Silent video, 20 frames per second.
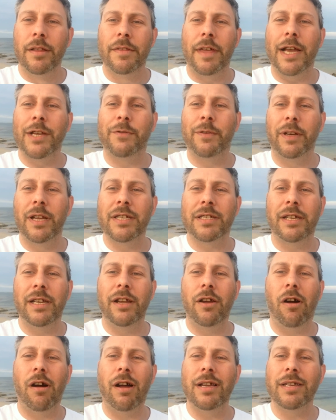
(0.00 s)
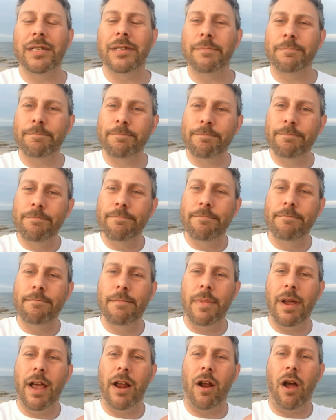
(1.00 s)
Thanks for listening, guys.
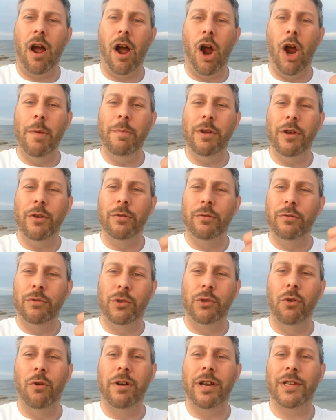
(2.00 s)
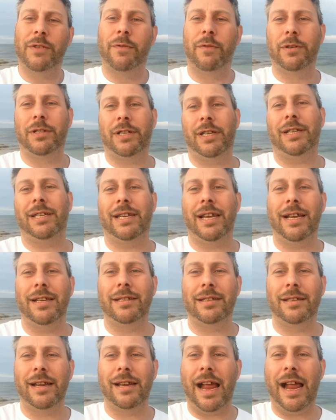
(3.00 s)
And I hope you join us for
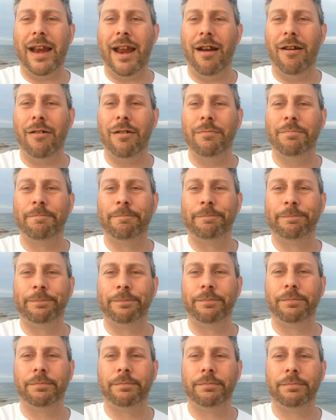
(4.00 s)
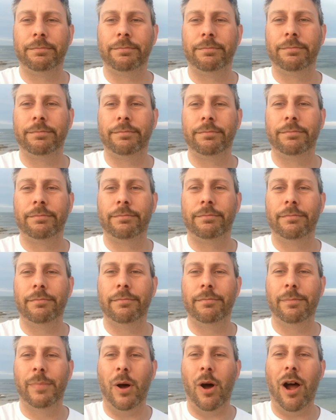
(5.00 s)
success and Eryn.
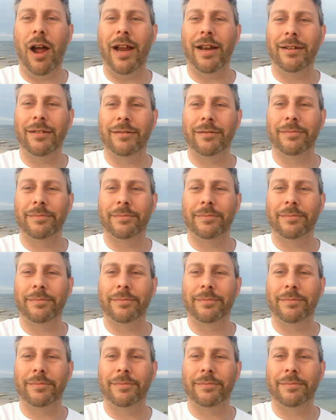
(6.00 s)
Bye.